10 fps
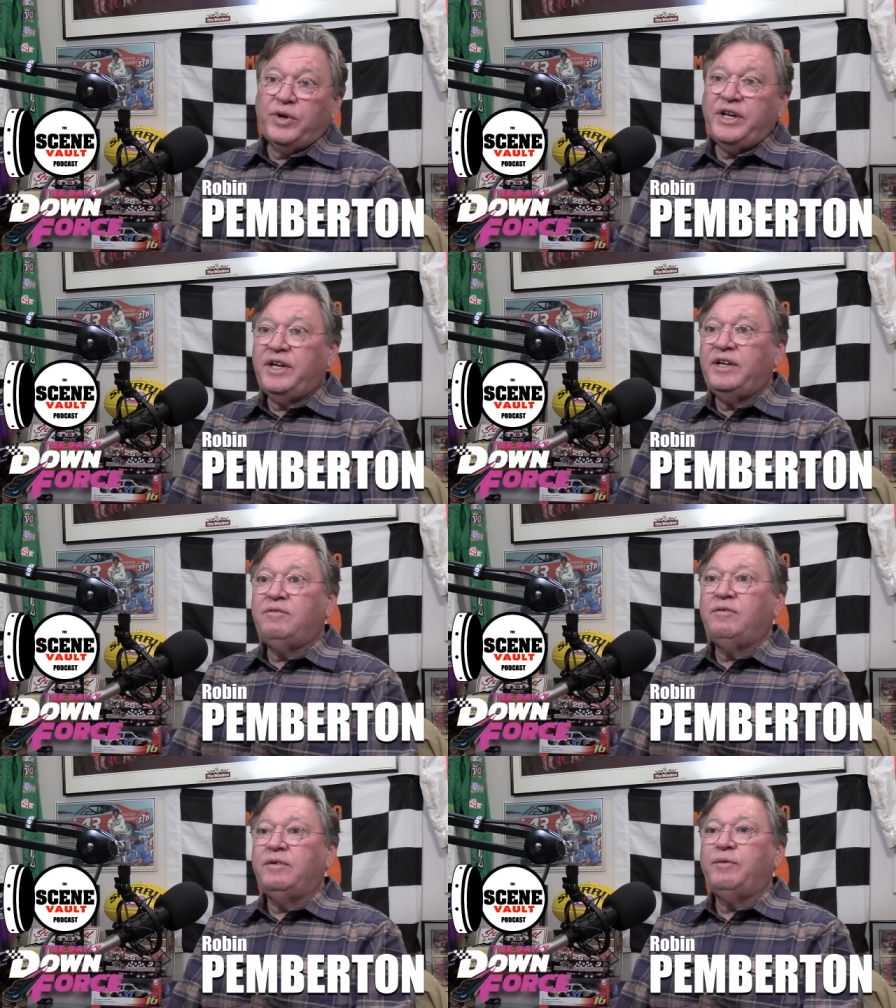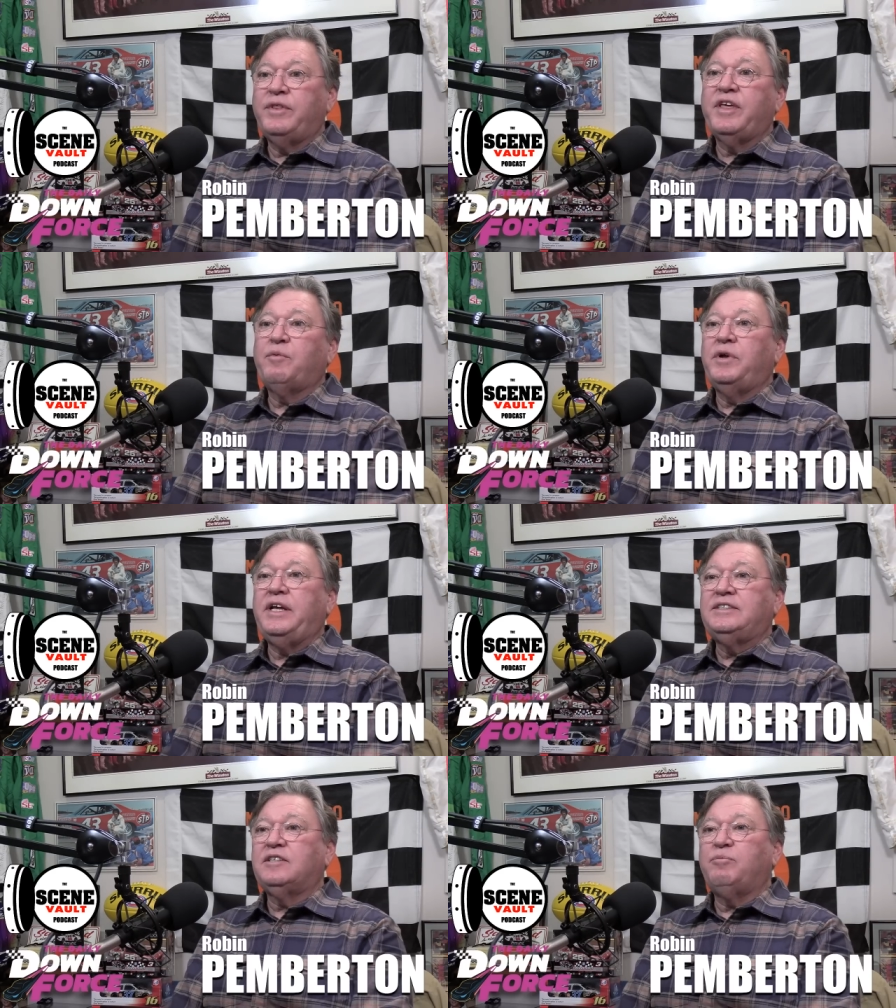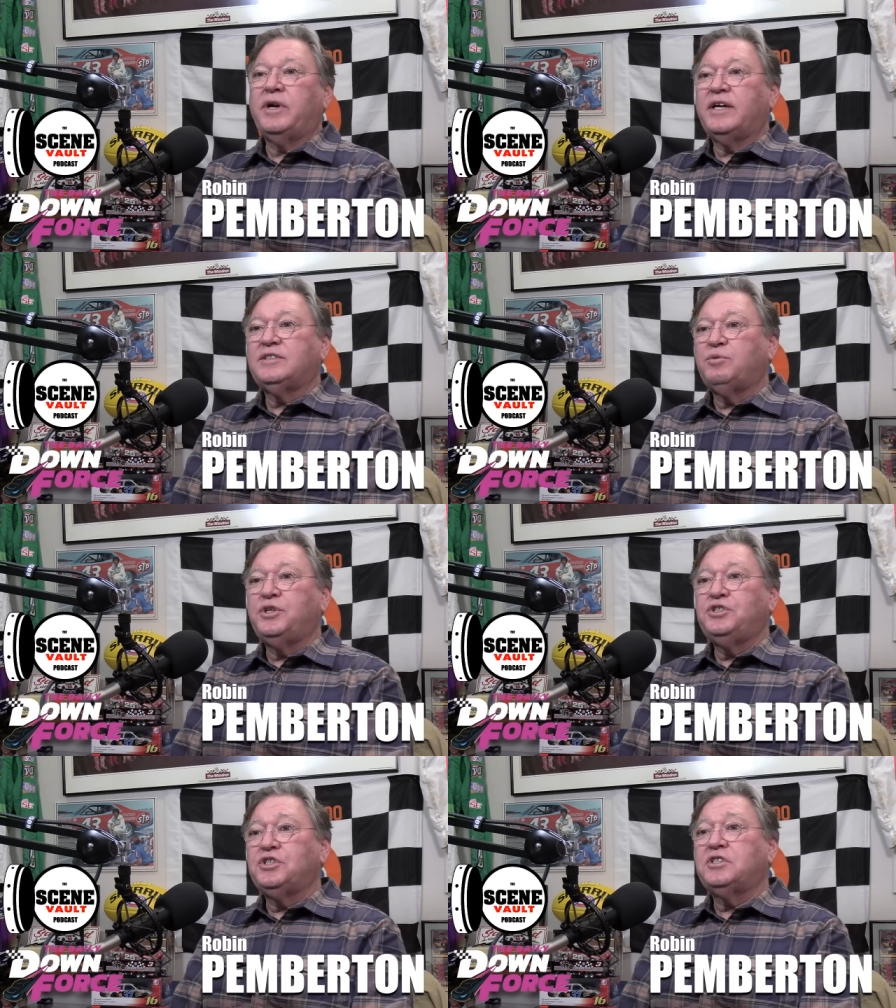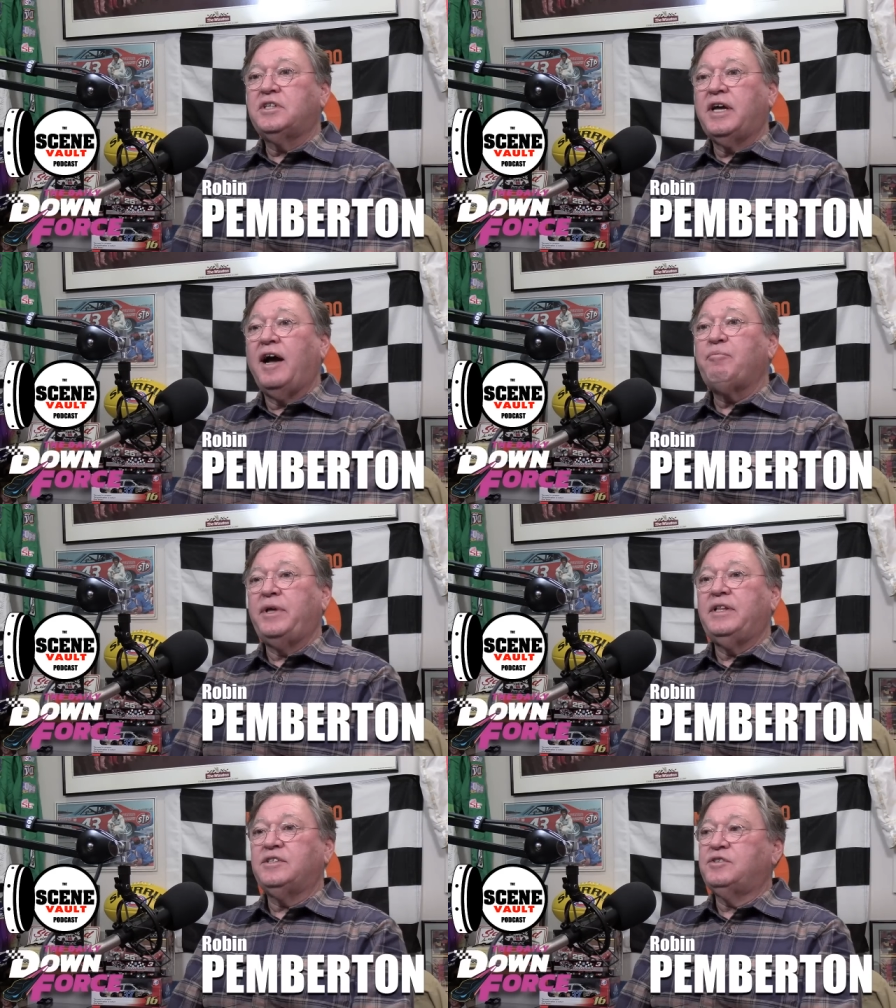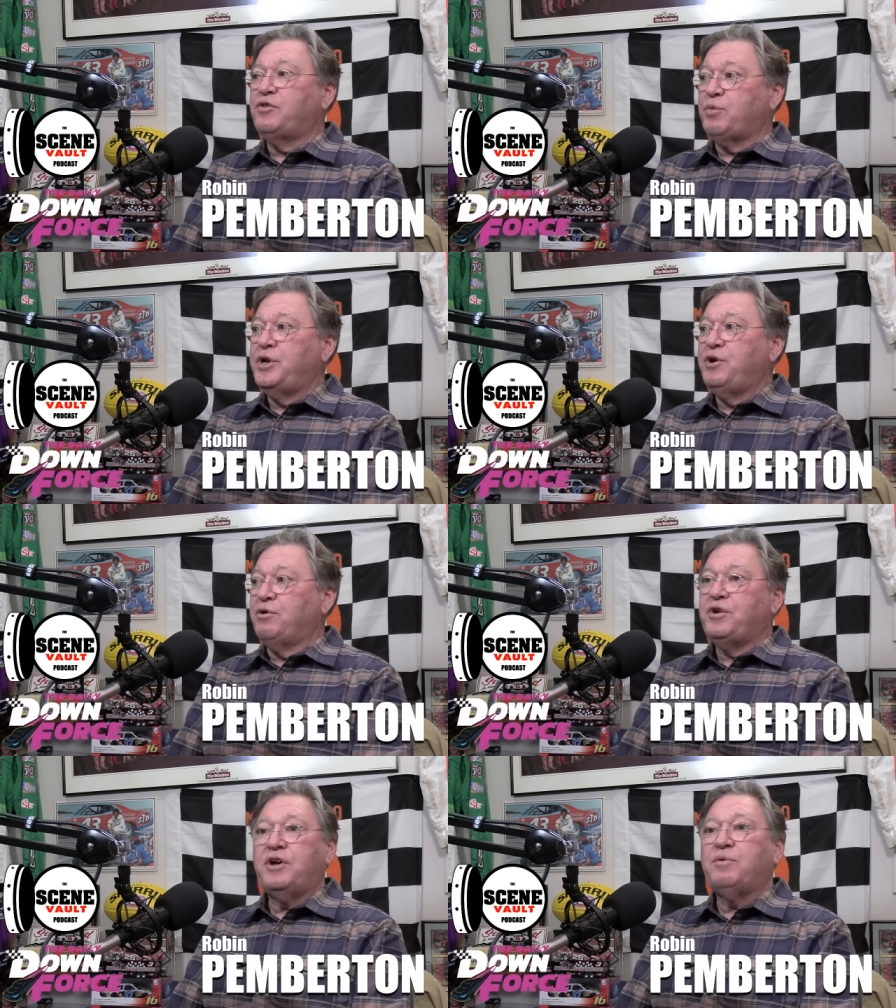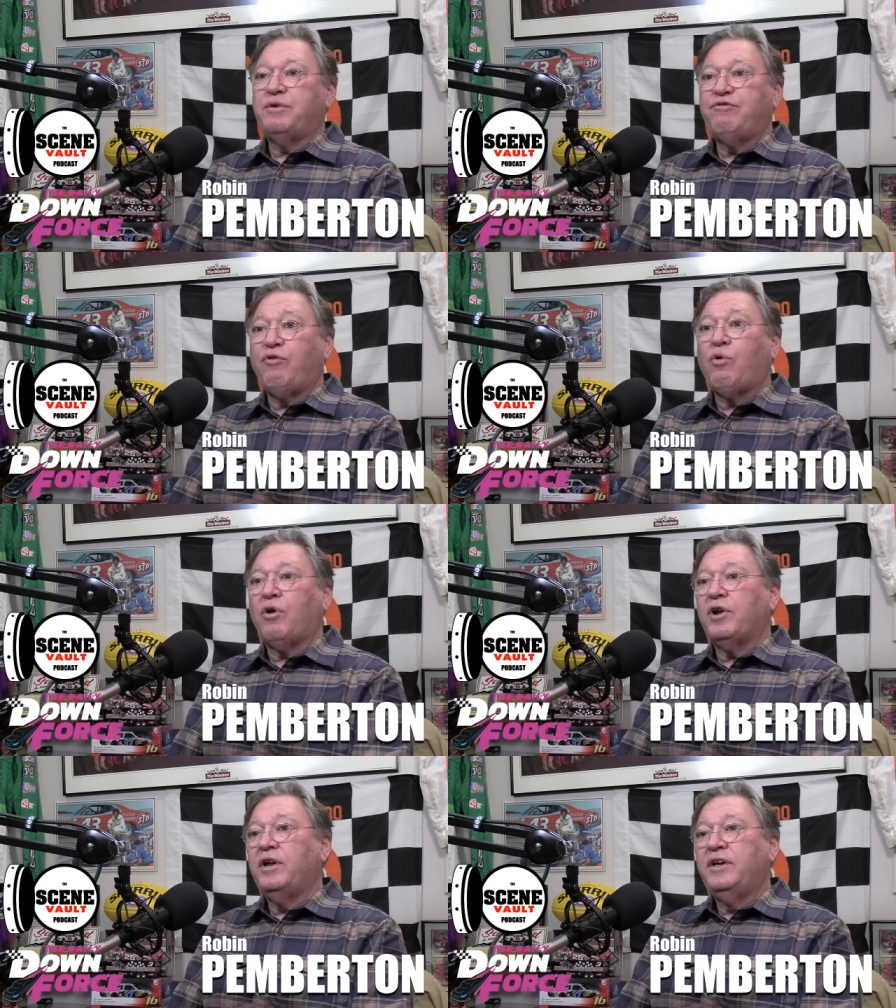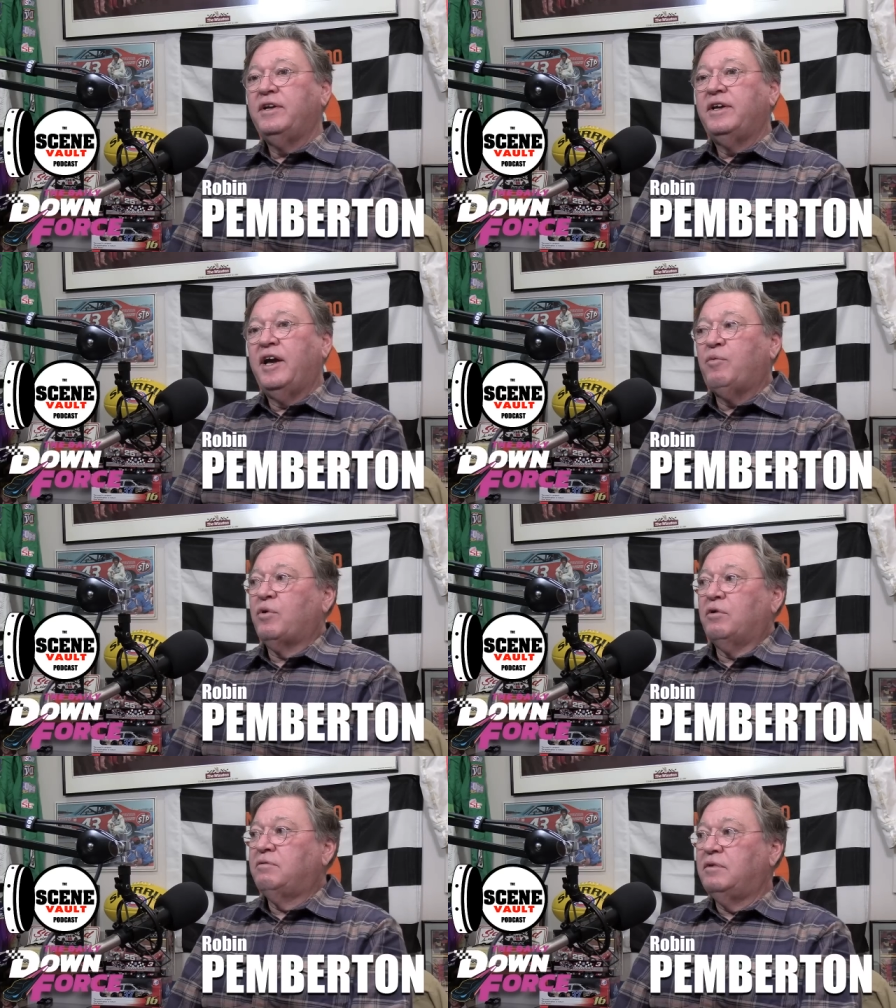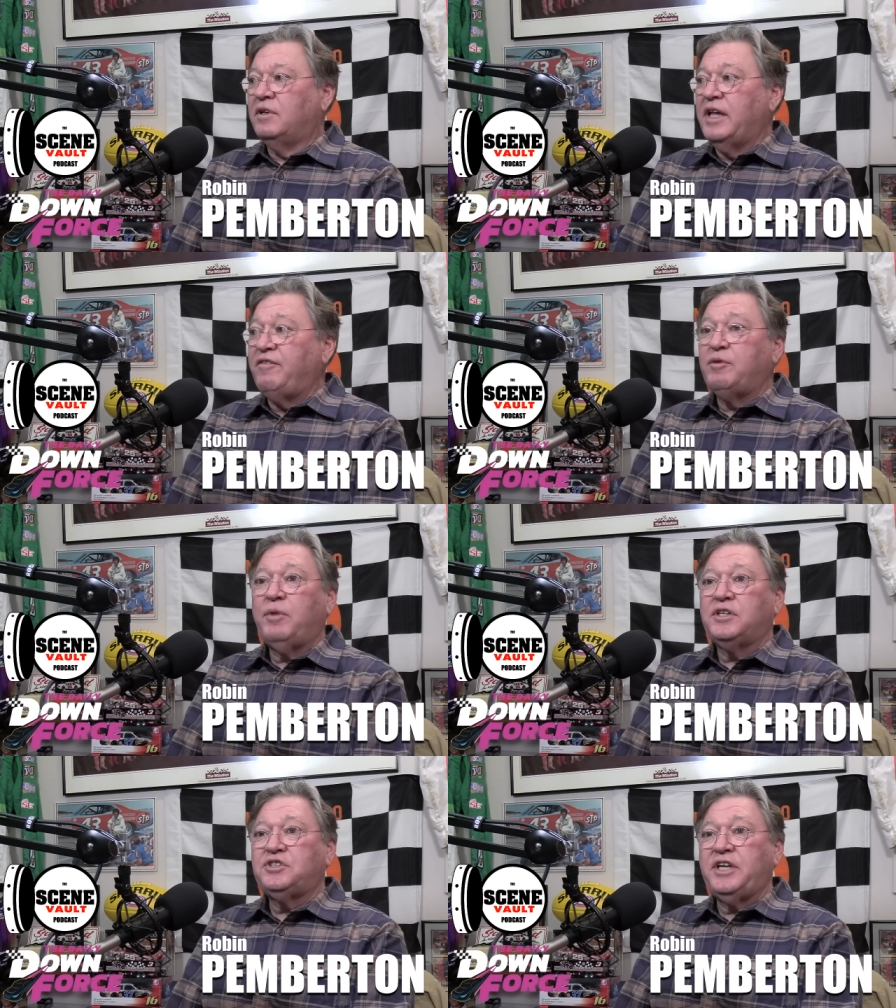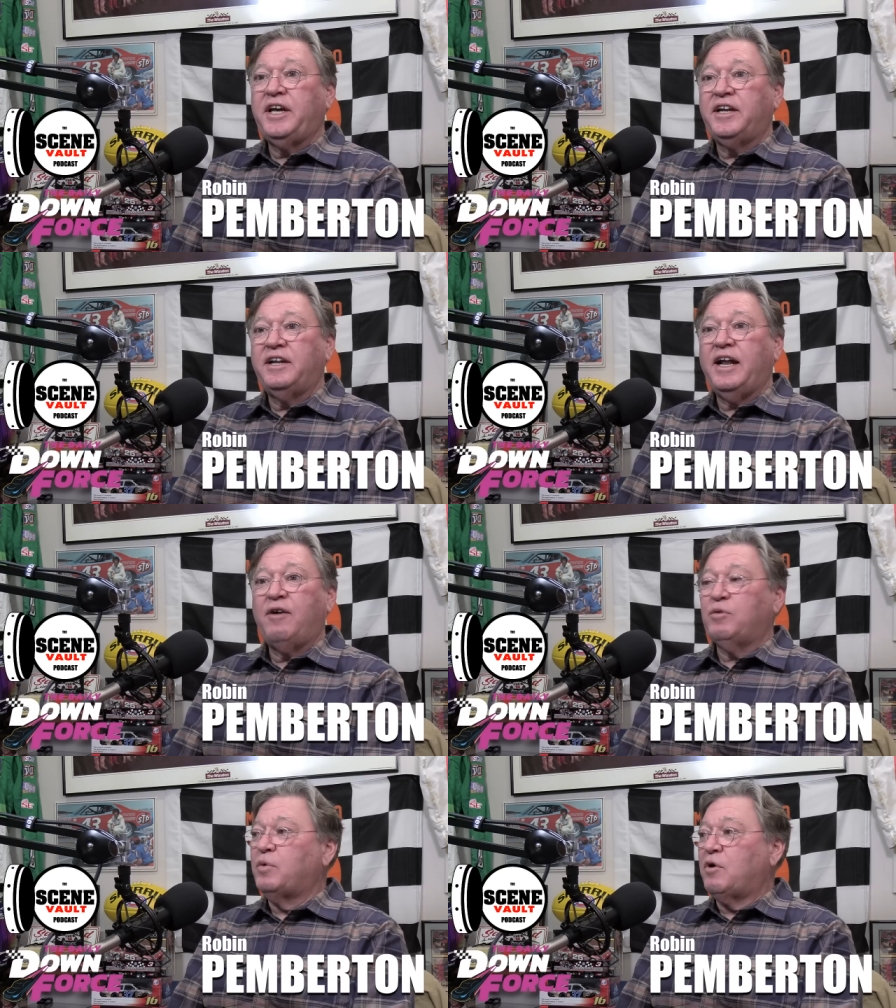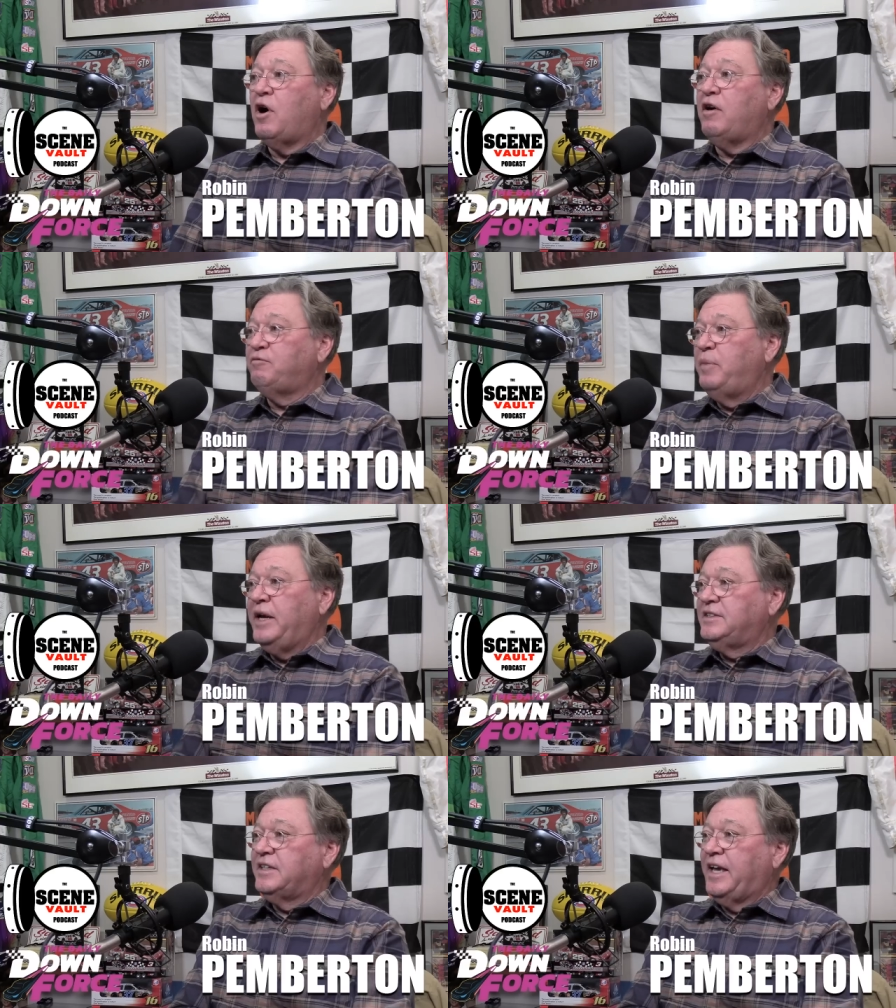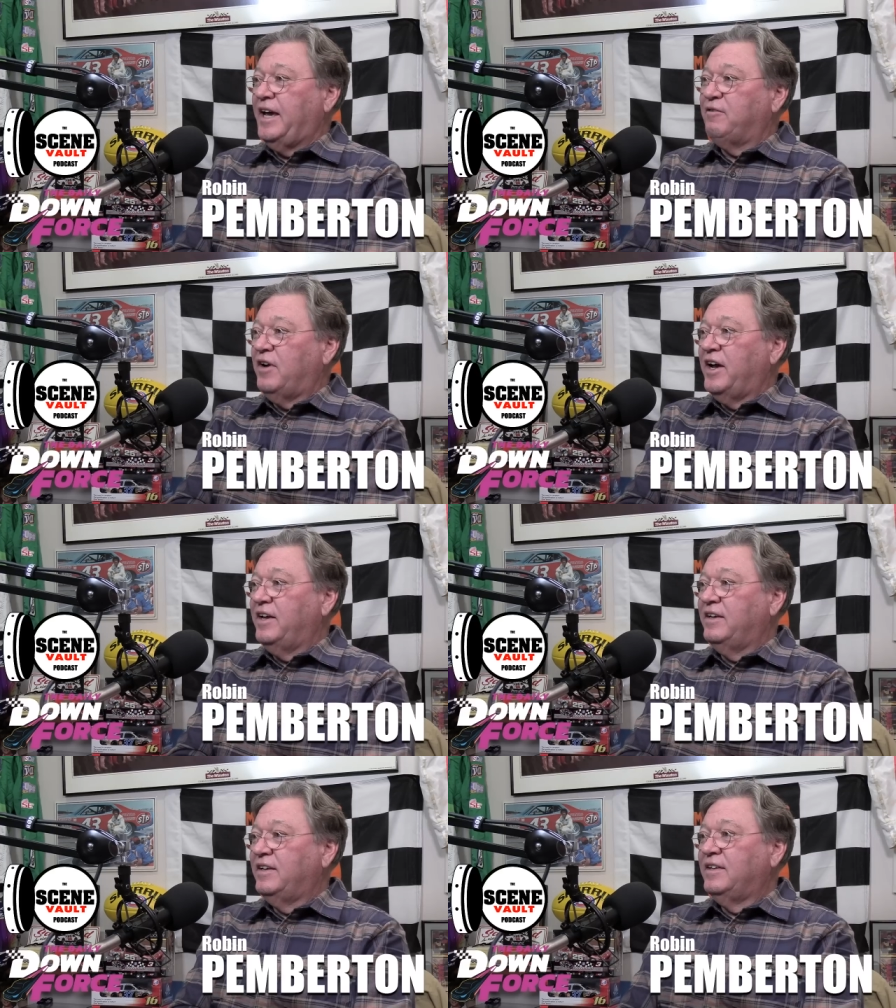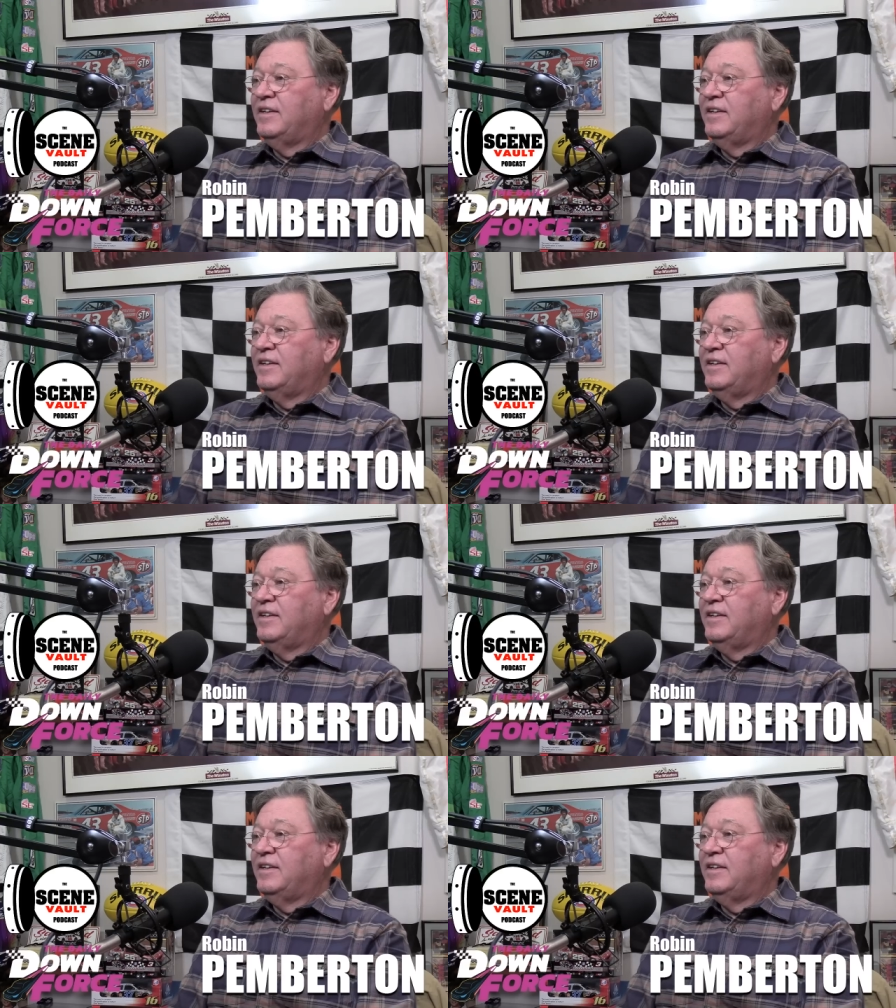We think we need somebody. I said, well, you just got me this 3-year deal with Ford, and we're 11 months in, and now we're off base again, right?